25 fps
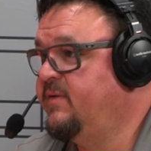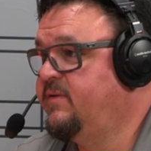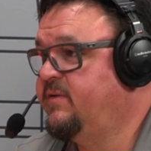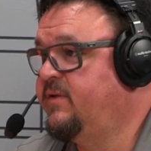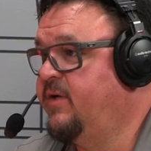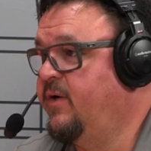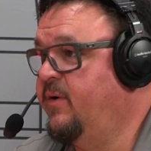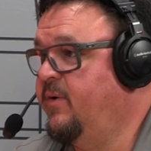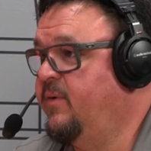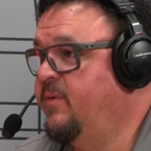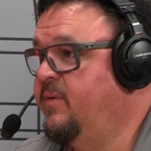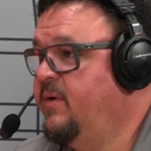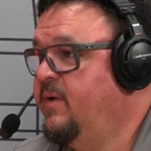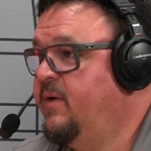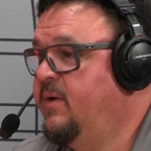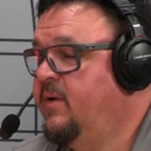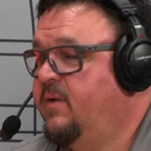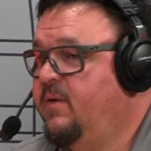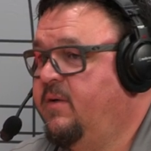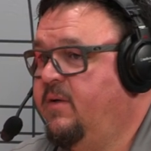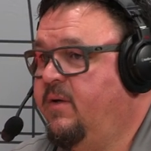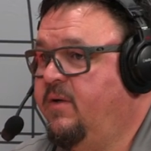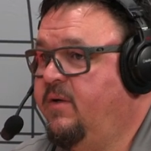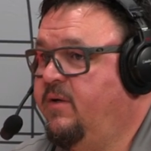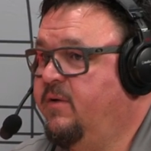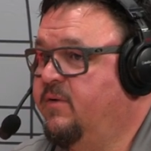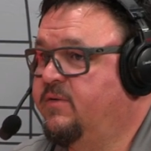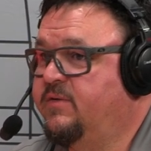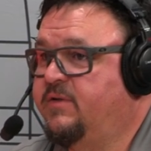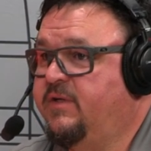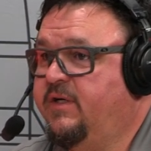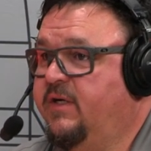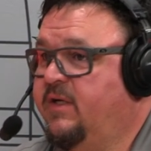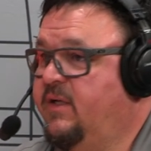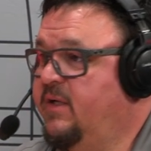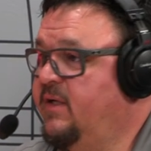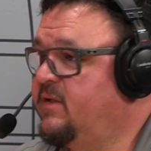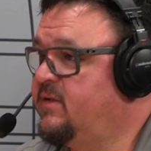So you'll
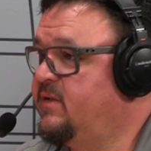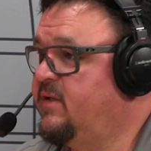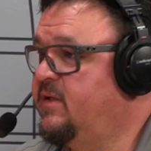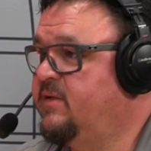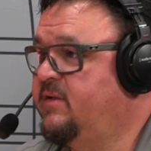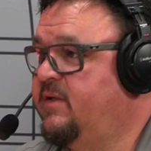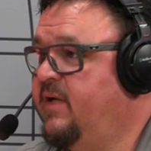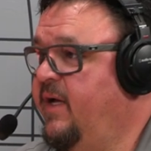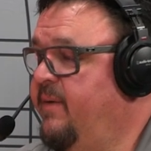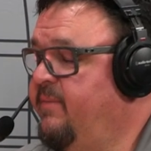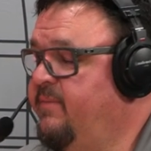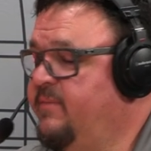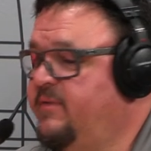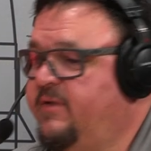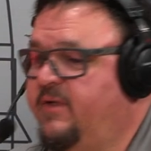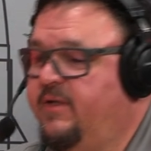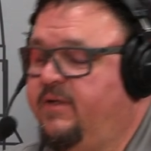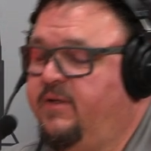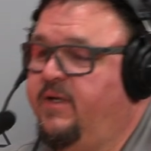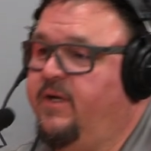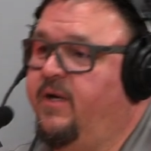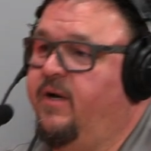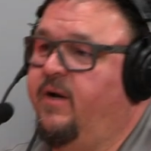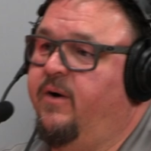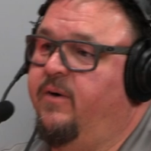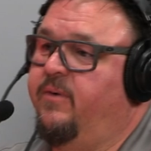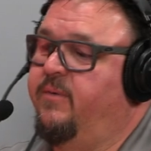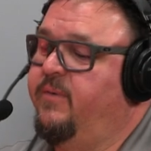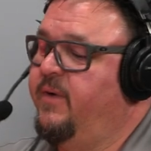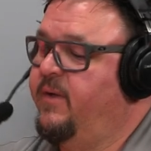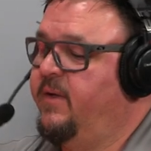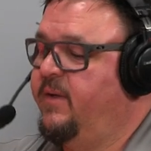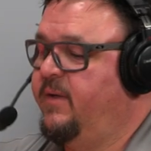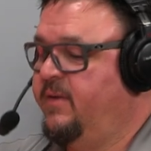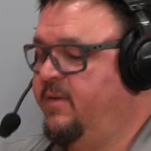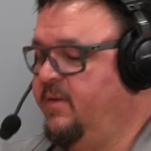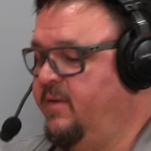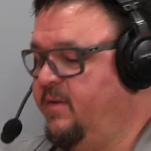see a list of stems that, you know,
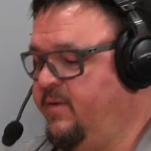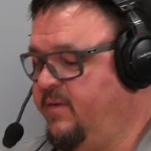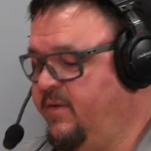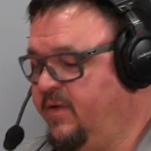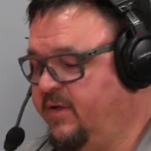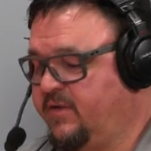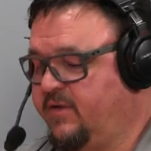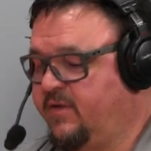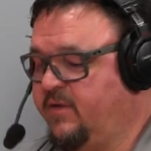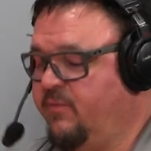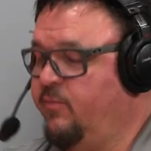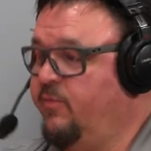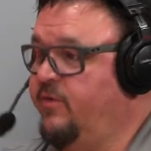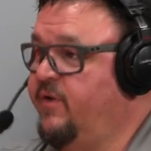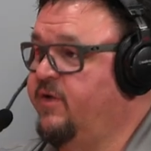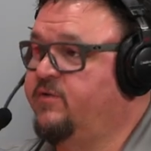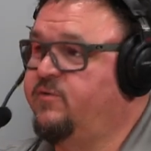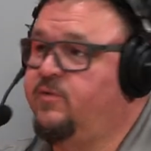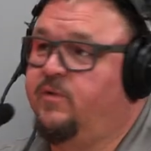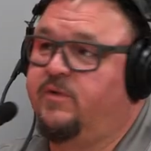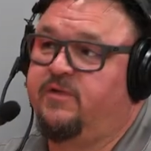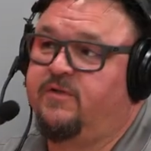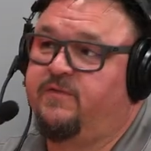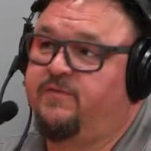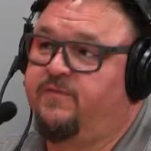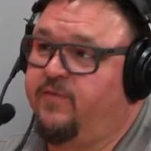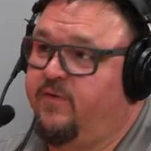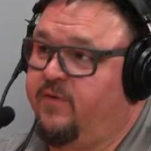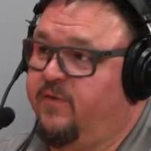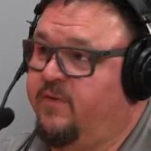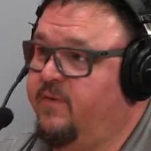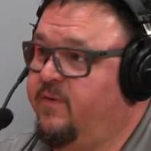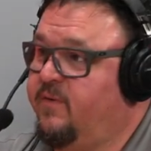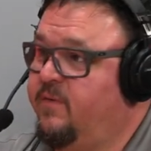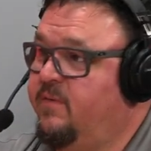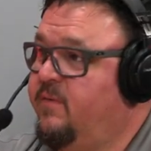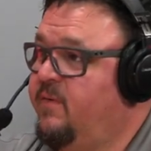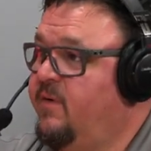this this one's
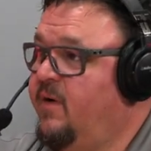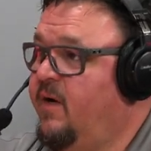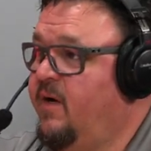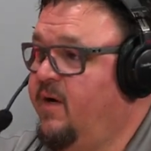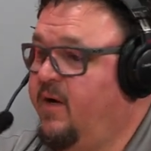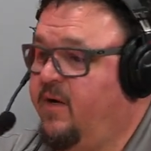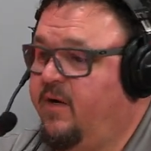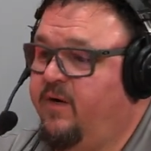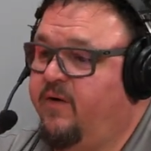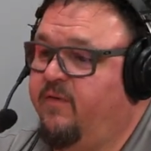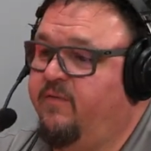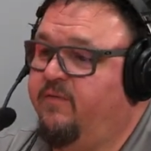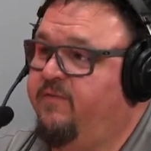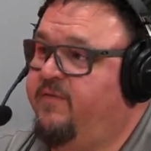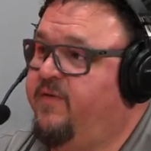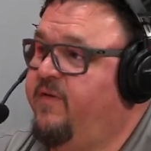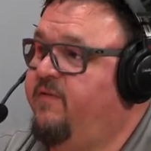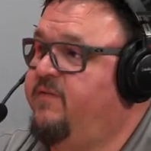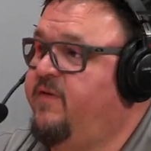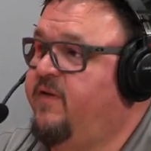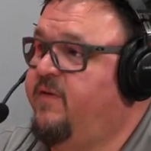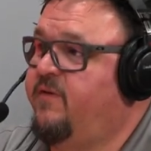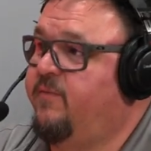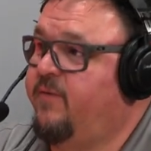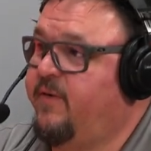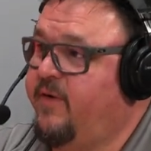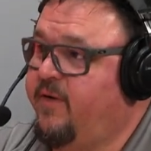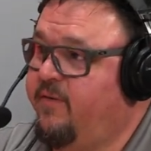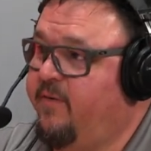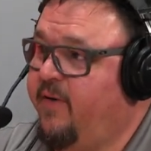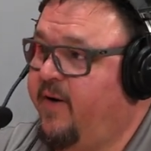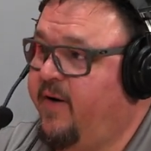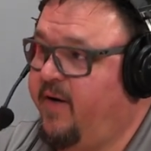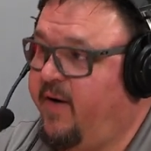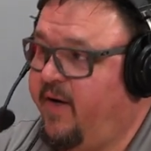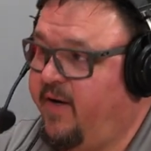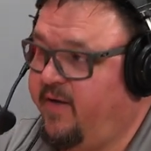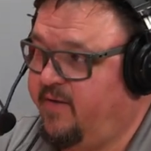for one hundred fifty-three
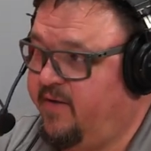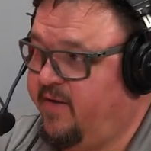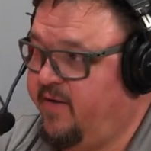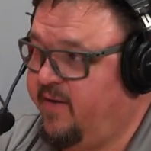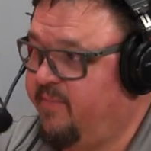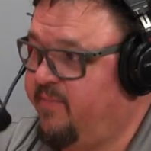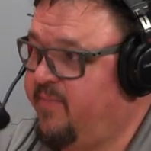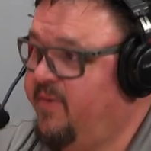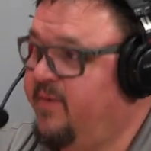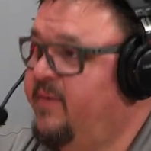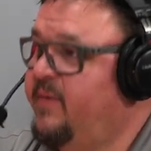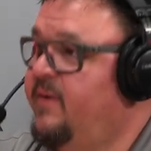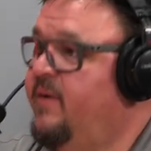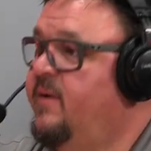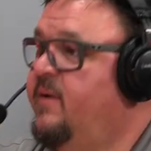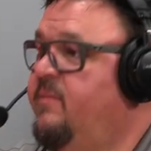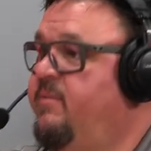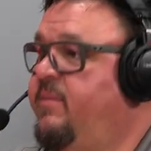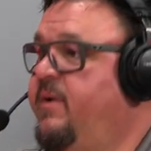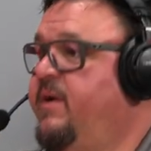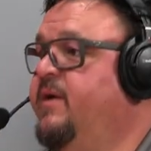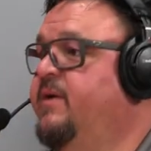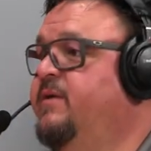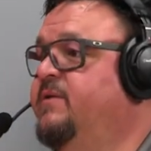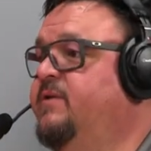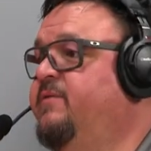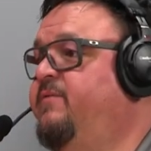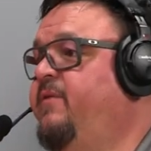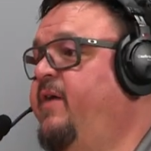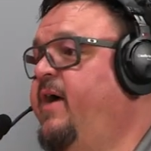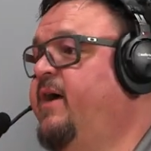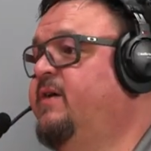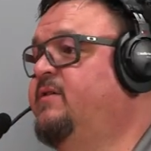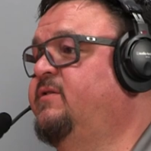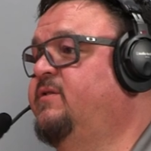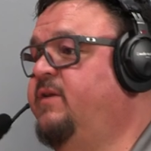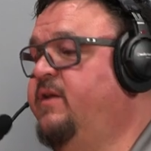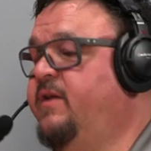grain A-tip. Because I've
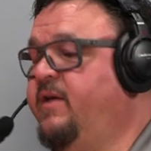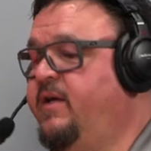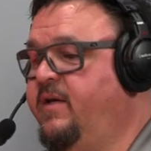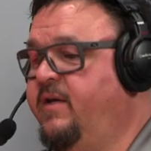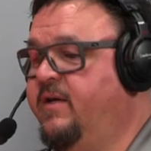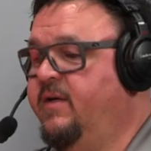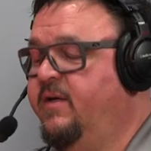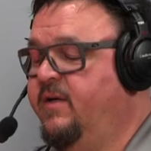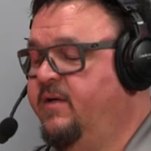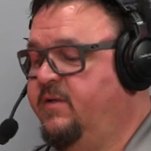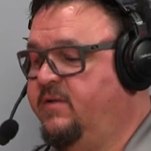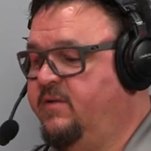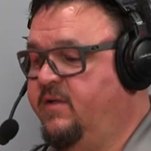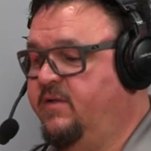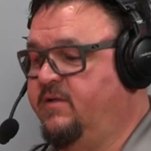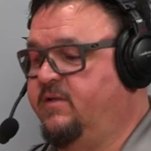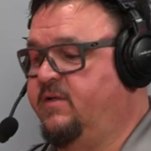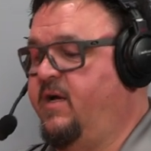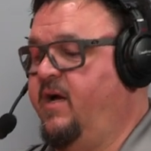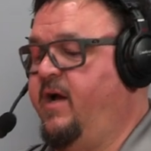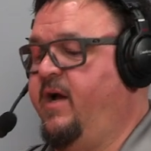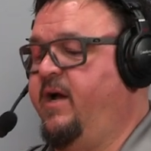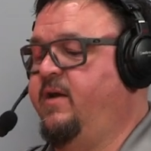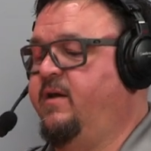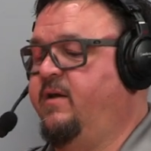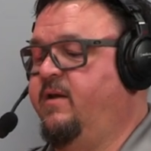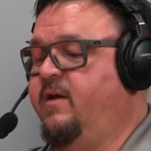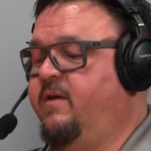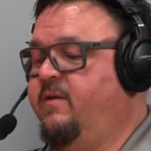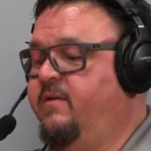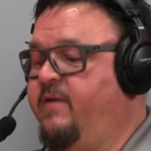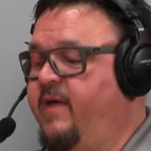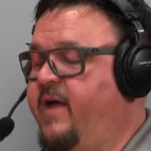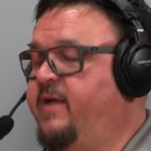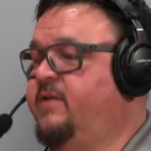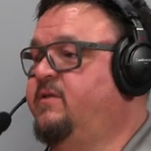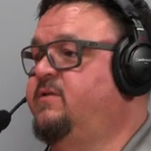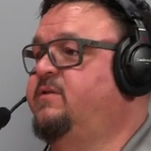actually designed
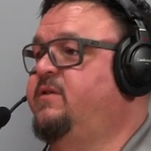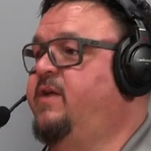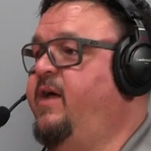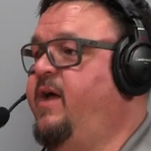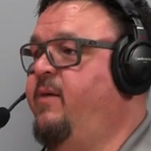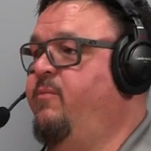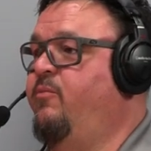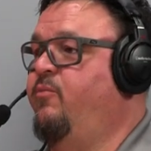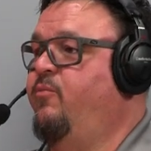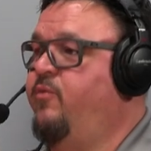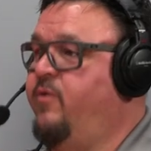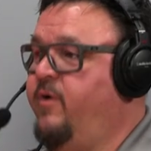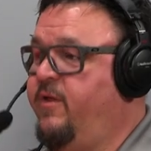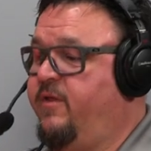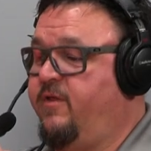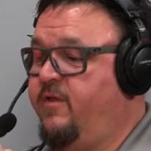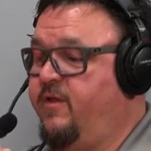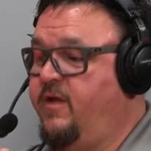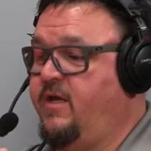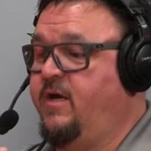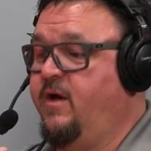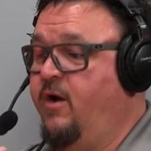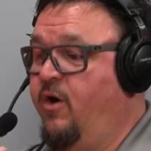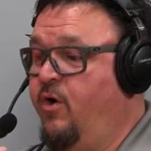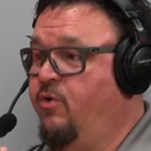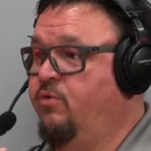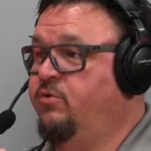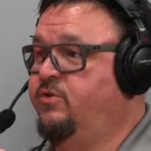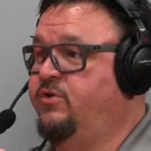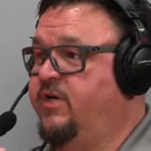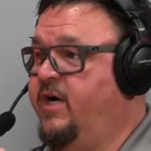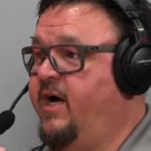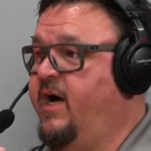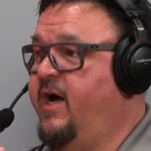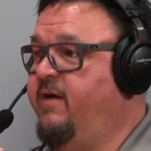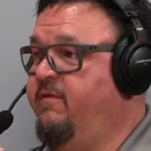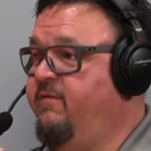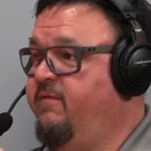that stem with the
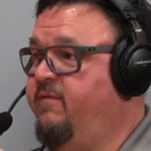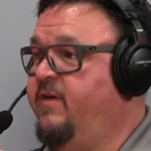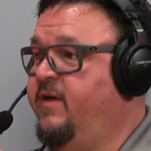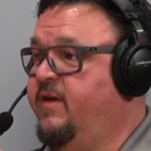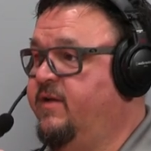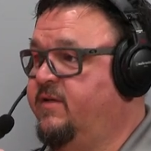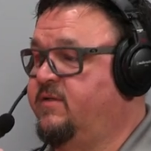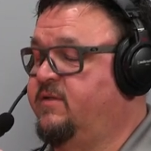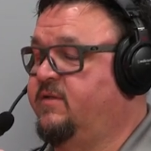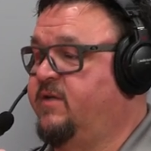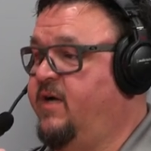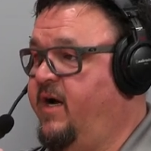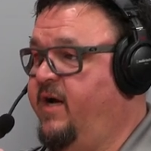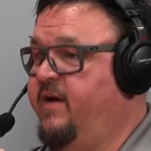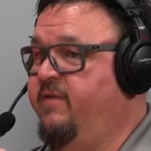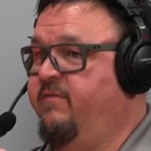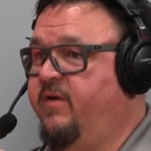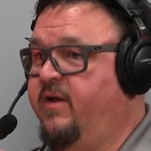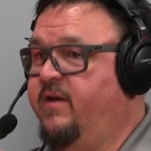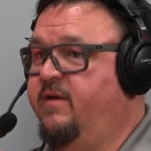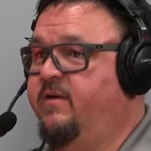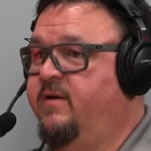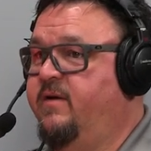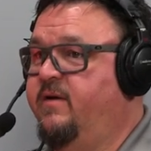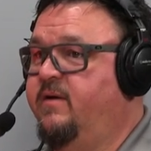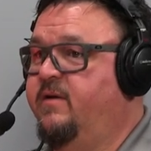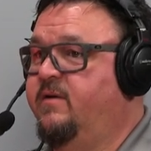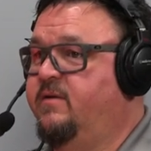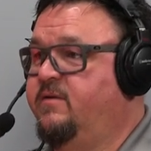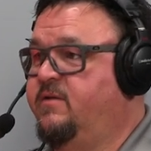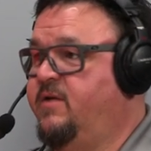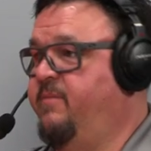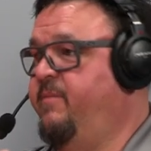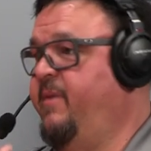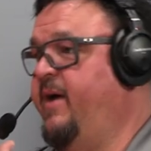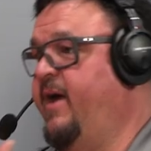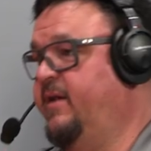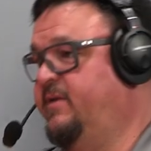ogive inside of it
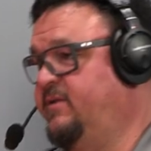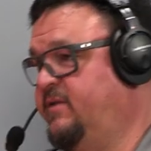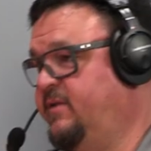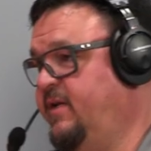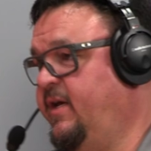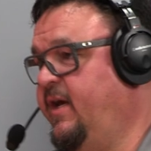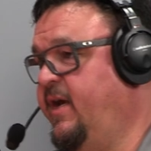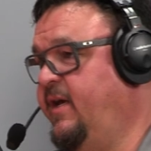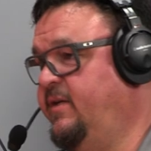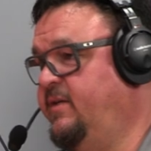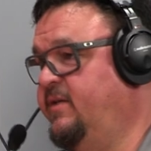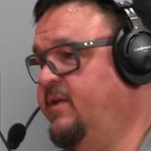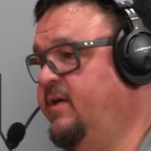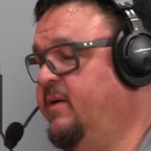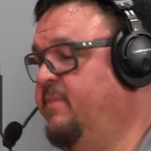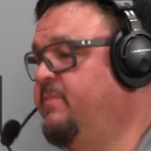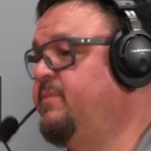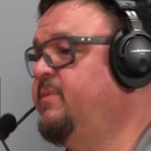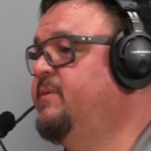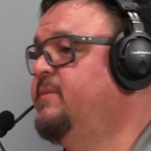to match the A-tip.